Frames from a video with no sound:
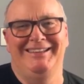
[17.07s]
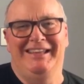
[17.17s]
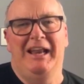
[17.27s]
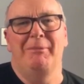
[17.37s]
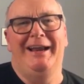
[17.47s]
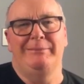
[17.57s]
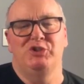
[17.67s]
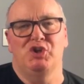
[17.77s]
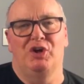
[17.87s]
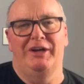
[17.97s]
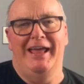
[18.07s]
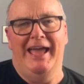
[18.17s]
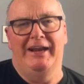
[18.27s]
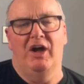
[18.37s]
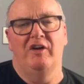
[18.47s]
G'day, my name's John
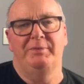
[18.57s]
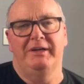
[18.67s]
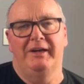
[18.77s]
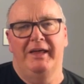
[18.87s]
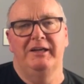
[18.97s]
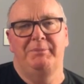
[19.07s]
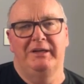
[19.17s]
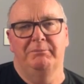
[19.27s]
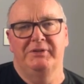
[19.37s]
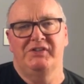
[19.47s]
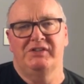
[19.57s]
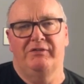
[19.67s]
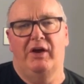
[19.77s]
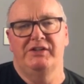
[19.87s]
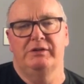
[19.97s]
and I've been an independent business
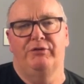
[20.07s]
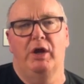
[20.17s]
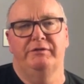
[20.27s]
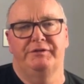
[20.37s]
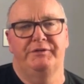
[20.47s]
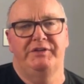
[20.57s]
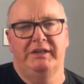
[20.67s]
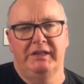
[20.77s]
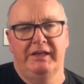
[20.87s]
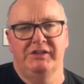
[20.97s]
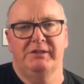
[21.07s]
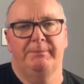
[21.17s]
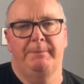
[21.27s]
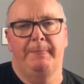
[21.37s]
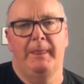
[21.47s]
advisor for over 15 years.
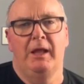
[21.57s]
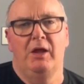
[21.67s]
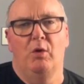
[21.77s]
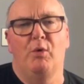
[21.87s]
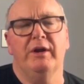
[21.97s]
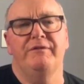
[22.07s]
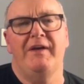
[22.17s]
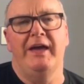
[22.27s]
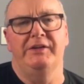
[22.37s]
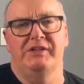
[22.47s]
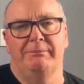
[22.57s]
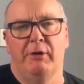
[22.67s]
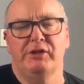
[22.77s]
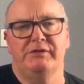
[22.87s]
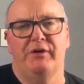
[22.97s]
What I've found is that
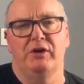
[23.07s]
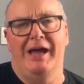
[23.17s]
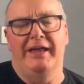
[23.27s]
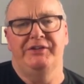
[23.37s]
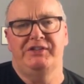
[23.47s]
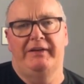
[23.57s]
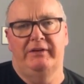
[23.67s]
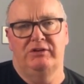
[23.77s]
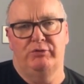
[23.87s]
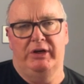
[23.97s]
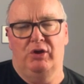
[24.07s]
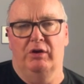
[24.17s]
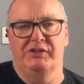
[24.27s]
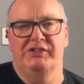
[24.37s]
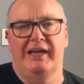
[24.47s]
most folk understand their direct
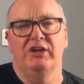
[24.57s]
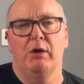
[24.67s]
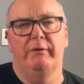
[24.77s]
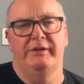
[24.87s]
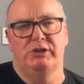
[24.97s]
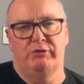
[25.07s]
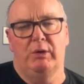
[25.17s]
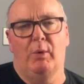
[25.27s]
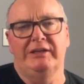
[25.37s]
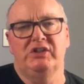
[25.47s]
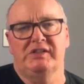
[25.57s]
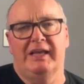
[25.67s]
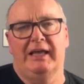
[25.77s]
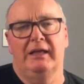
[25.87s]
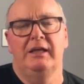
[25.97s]
costs. They know what their direct wages
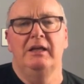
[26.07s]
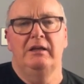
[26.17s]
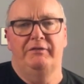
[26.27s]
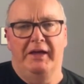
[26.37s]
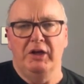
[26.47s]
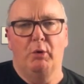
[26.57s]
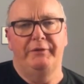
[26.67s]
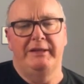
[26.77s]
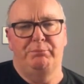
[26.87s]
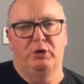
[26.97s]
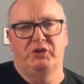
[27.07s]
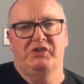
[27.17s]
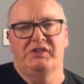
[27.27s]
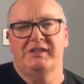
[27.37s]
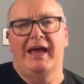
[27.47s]
are, they know what their
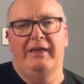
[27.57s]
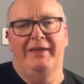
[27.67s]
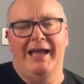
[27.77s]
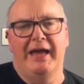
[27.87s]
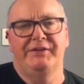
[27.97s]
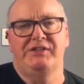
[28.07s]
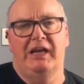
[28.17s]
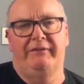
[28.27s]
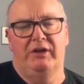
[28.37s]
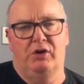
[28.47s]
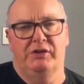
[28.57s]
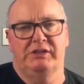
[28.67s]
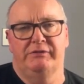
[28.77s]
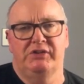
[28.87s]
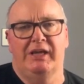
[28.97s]
purchases are, they understand their
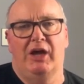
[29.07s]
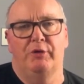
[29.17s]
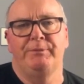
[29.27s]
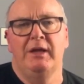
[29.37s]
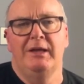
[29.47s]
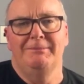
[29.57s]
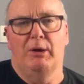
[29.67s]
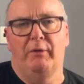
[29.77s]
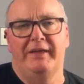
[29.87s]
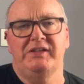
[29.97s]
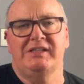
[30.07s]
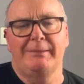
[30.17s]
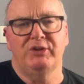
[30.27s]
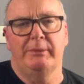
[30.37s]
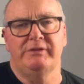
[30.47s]
costs of sale. But what they
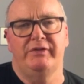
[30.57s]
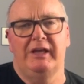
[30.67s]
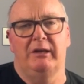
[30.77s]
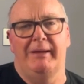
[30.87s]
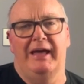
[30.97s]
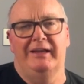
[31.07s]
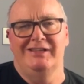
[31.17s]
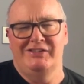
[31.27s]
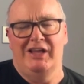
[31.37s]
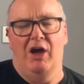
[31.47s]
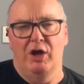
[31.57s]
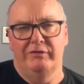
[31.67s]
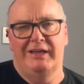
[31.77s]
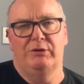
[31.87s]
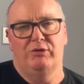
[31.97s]
sometimes forget about is their
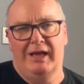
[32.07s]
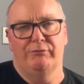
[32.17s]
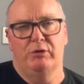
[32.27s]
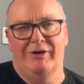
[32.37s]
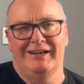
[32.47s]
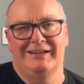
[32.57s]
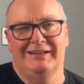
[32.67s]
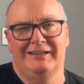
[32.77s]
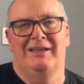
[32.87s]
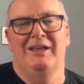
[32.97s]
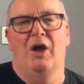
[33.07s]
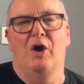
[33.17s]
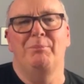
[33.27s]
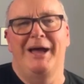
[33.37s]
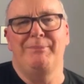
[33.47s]
overhead recovery rate.
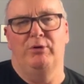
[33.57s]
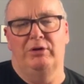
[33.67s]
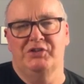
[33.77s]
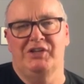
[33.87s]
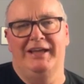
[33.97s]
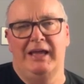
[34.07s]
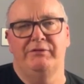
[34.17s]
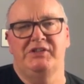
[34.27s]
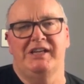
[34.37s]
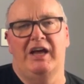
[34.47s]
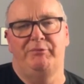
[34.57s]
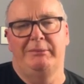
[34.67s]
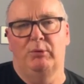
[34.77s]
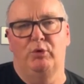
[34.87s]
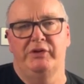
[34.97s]
On paper, it looks like every staff
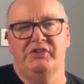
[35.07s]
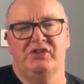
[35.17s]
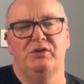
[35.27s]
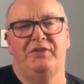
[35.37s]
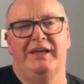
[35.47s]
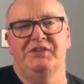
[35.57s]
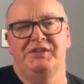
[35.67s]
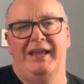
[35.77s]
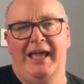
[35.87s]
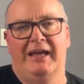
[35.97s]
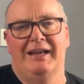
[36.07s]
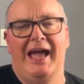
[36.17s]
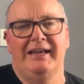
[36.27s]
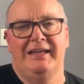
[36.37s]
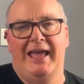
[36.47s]
member works
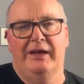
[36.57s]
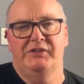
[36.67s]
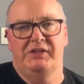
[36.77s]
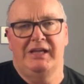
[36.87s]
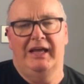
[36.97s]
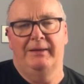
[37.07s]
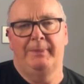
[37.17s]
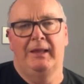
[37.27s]
2,080 hours a year.